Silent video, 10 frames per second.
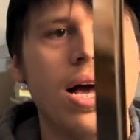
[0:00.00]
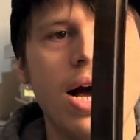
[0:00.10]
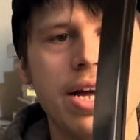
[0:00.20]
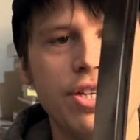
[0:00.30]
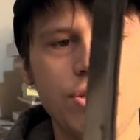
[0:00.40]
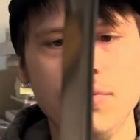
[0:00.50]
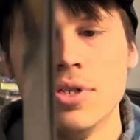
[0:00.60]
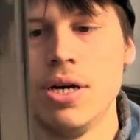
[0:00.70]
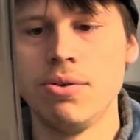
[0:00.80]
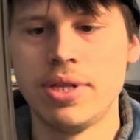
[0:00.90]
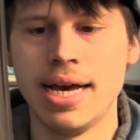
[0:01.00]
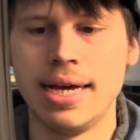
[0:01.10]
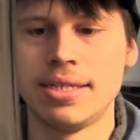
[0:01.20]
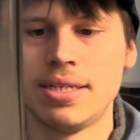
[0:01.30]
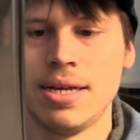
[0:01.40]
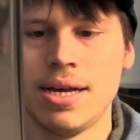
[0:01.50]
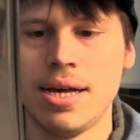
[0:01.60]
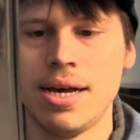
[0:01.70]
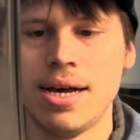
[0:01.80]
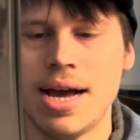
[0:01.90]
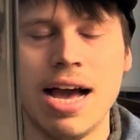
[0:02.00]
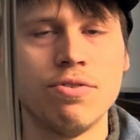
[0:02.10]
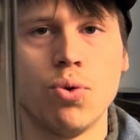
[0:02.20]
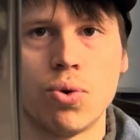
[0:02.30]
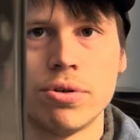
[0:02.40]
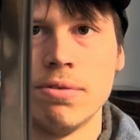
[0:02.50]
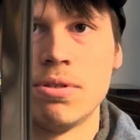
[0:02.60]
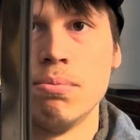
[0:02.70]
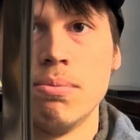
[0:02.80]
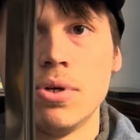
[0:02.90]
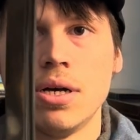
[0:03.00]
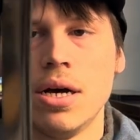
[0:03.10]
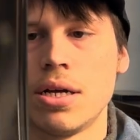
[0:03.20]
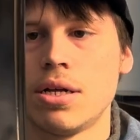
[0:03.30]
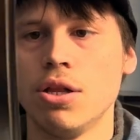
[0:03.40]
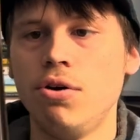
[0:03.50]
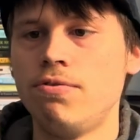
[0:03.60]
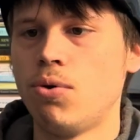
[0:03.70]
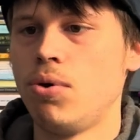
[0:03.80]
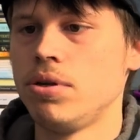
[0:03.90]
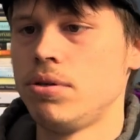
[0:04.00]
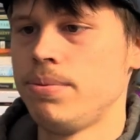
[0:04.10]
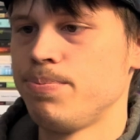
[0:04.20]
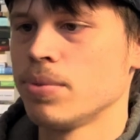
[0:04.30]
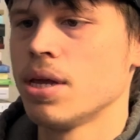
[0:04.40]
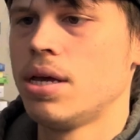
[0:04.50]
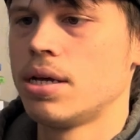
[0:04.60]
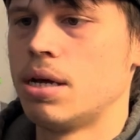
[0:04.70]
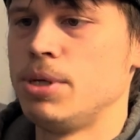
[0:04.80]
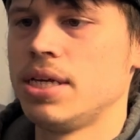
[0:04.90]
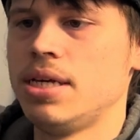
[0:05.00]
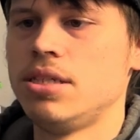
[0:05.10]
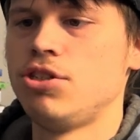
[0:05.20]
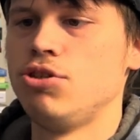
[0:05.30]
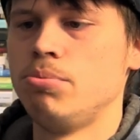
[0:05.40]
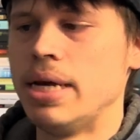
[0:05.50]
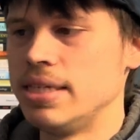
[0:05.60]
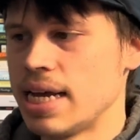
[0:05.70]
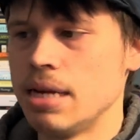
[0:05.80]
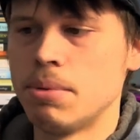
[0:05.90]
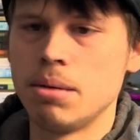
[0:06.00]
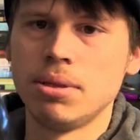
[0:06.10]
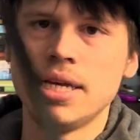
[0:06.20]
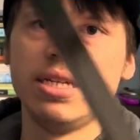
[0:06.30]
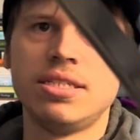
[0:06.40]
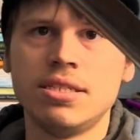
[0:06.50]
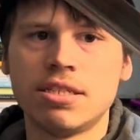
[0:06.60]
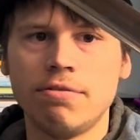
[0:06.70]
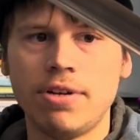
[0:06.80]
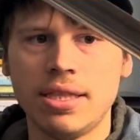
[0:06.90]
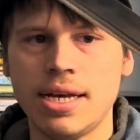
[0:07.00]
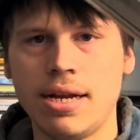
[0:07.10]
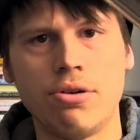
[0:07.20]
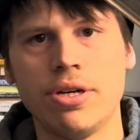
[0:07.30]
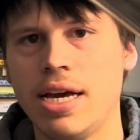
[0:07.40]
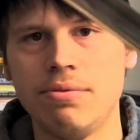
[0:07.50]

I do know that I have an order of some clove oil coming in to maintain my blades and stuff like that. I already have